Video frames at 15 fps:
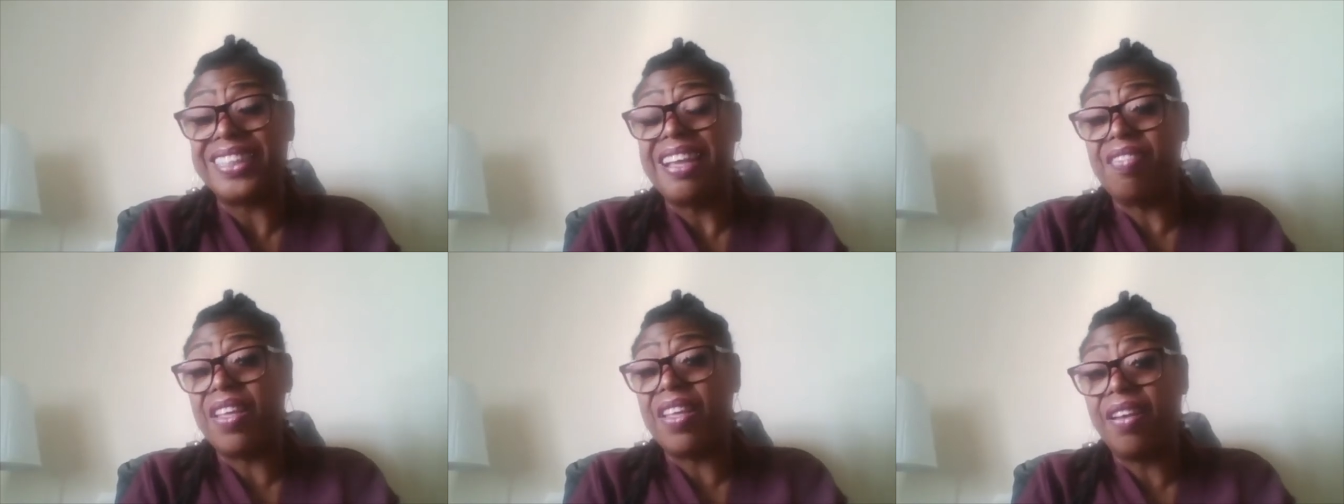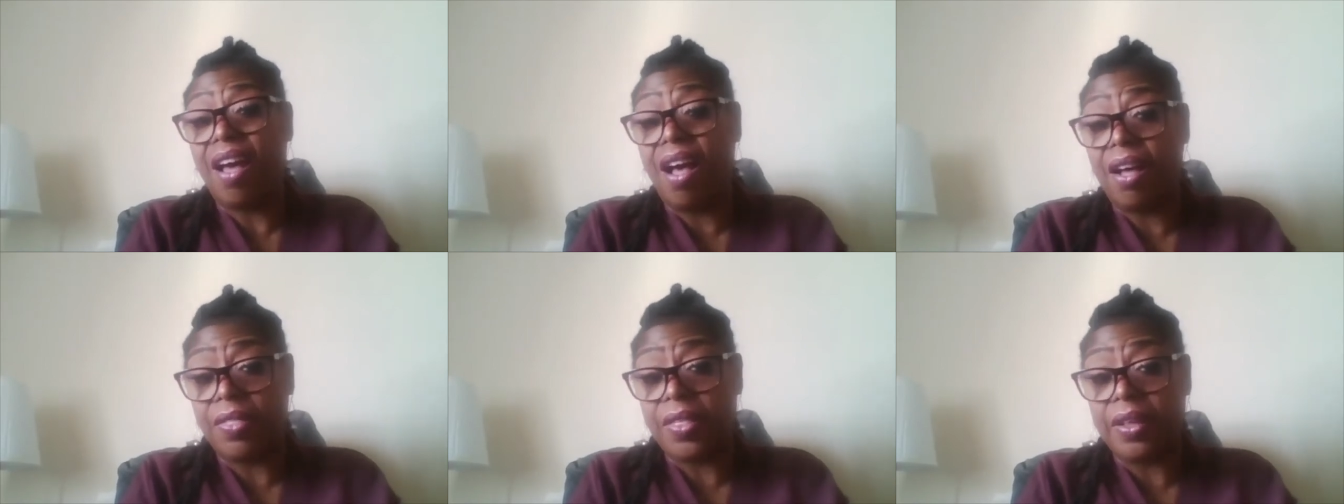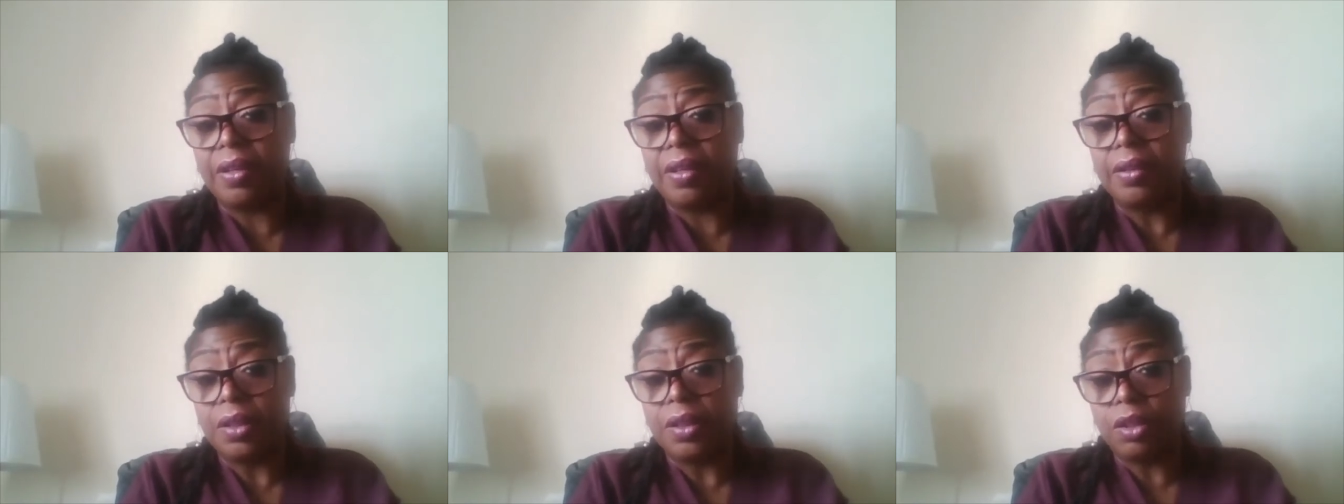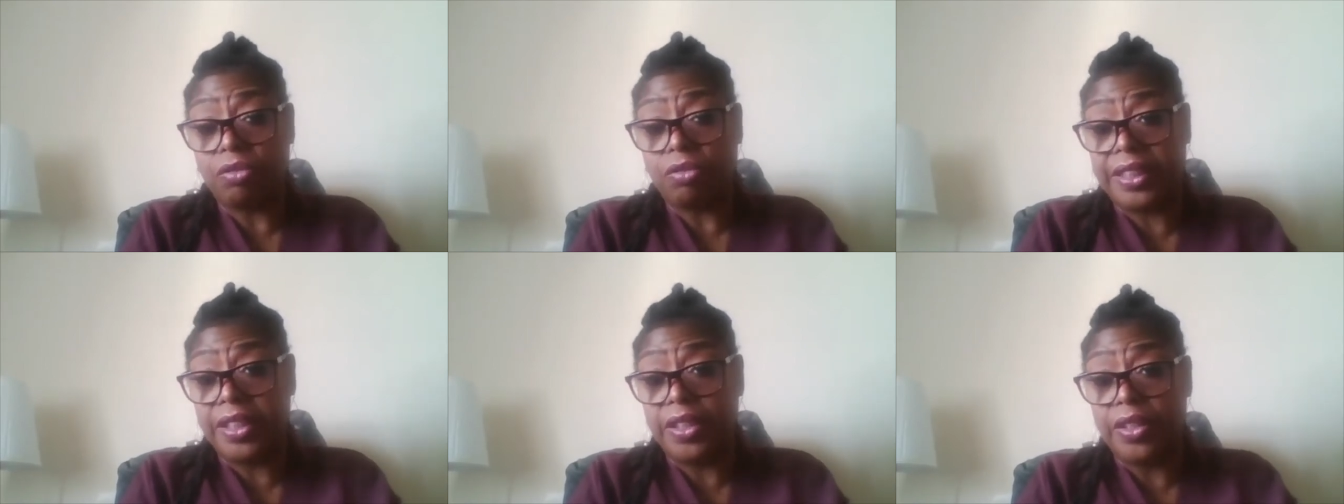than other
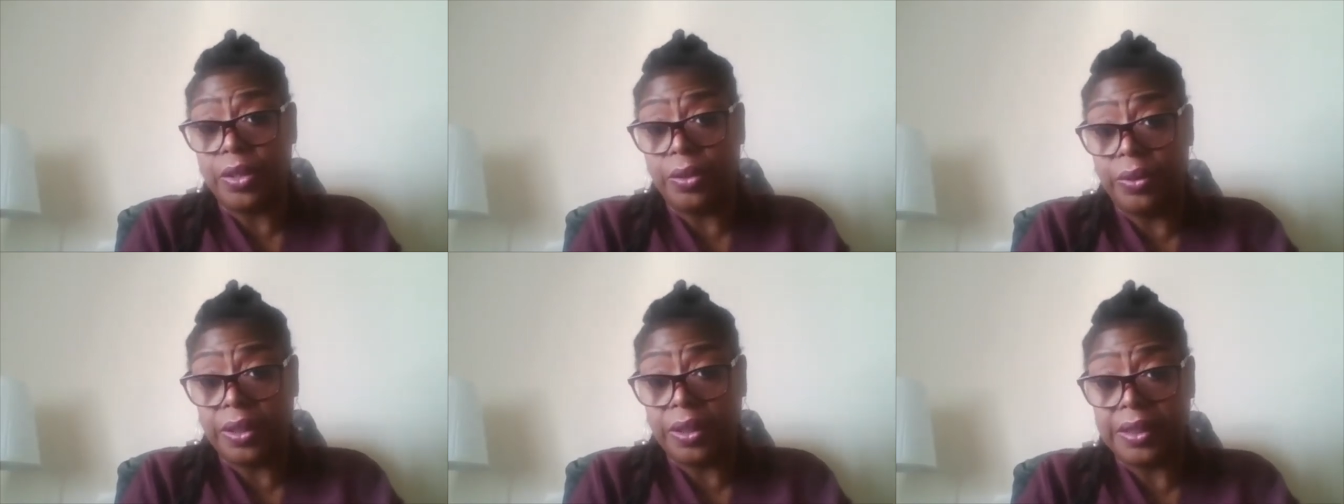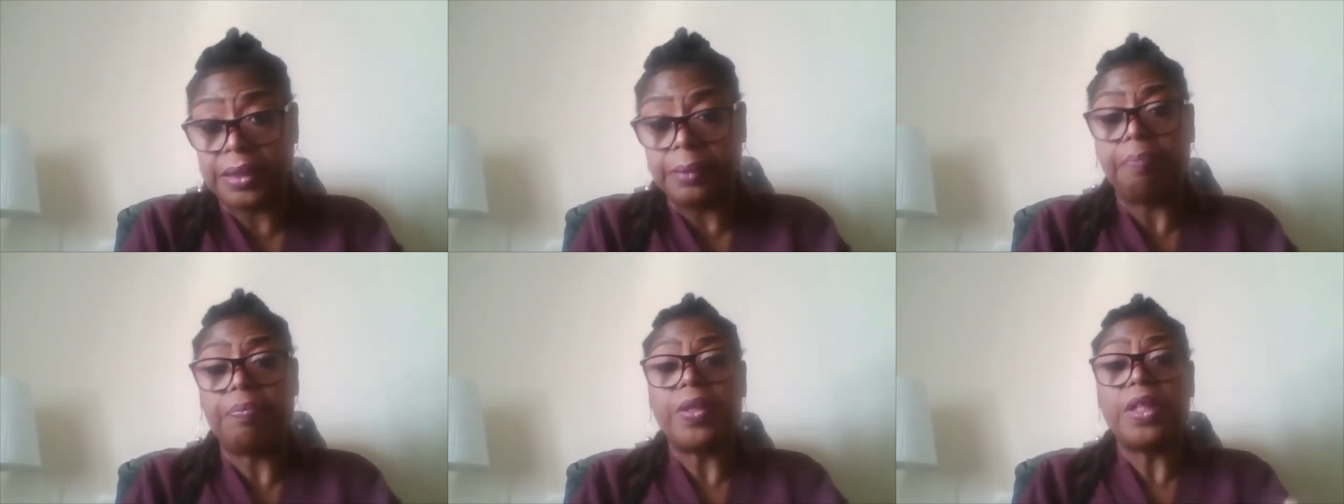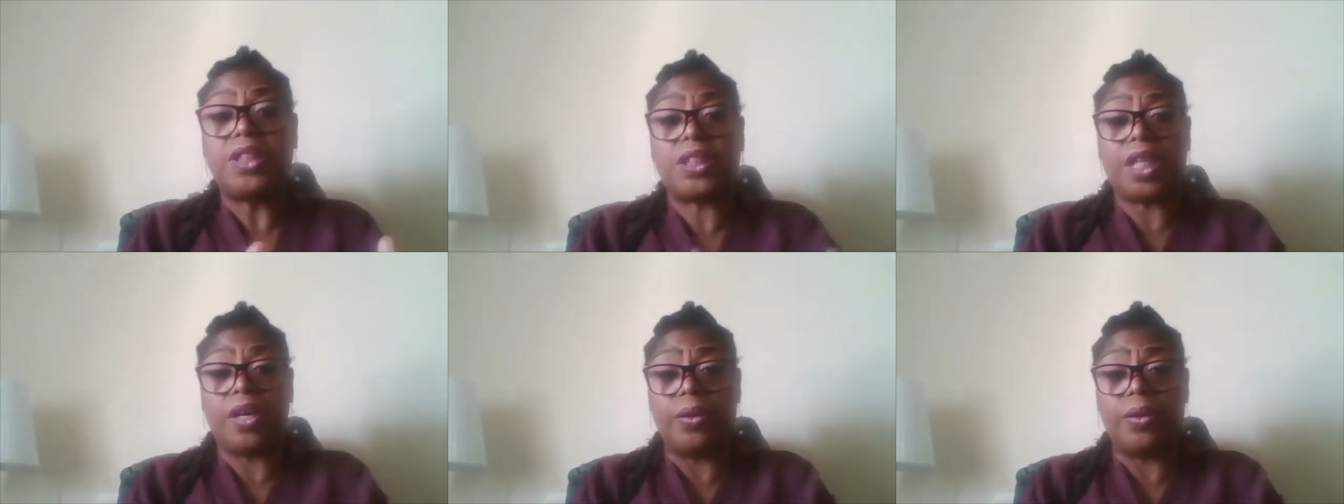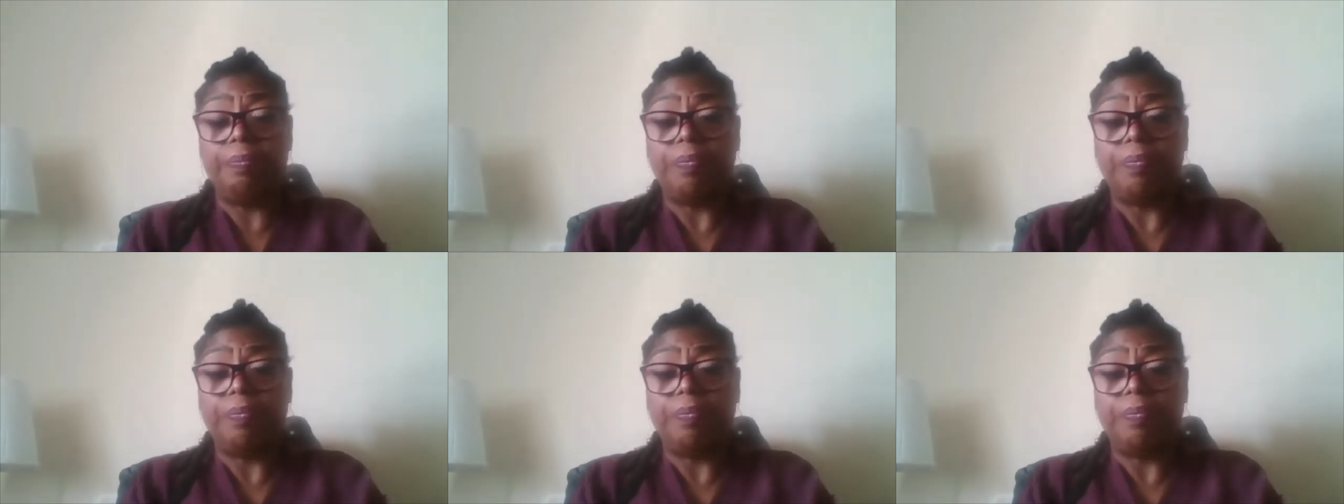credit unions. So